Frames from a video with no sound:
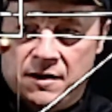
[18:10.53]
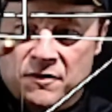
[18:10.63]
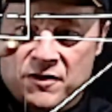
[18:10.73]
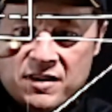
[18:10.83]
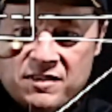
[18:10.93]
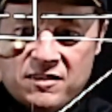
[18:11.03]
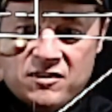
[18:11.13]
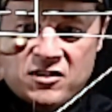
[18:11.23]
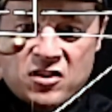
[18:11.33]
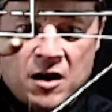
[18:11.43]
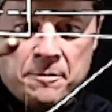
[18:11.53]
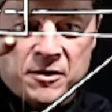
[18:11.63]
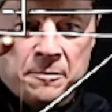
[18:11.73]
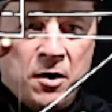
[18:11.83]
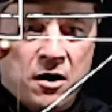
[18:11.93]
This is the top
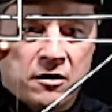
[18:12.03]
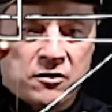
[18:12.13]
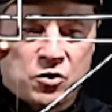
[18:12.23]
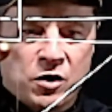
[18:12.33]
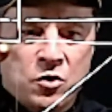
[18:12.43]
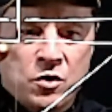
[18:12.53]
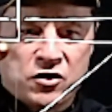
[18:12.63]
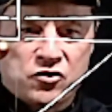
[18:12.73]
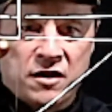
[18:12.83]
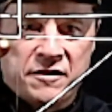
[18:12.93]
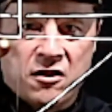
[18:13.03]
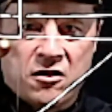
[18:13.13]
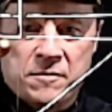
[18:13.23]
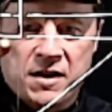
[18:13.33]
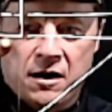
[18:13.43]
of the part. So I don't want to draw the
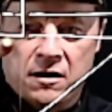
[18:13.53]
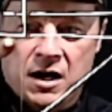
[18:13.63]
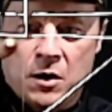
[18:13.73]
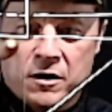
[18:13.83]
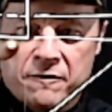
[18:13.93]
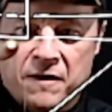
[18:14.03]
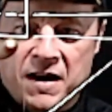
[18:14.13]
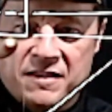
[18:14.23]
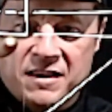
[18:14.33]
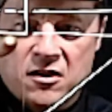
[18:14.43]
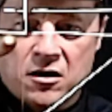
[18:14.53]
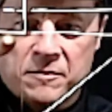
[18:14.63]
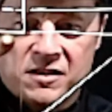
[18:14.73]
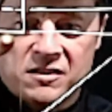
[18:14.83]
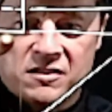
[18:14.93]
arm there. I want to find the
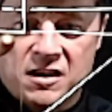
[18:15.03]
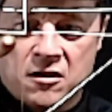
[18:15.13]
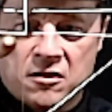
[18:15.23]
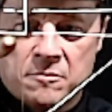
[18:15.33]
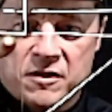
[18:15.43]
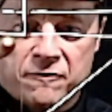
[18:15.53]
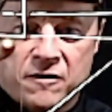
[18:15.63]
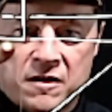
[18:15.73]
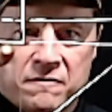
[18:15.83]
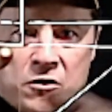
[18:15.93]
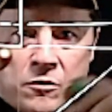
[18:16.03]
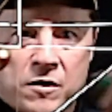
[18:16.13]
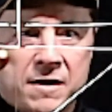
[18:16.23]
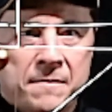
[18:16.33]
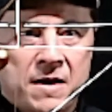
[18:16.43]
arm. This is the arm in the front view,
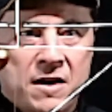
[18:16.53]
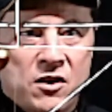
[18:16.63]
right?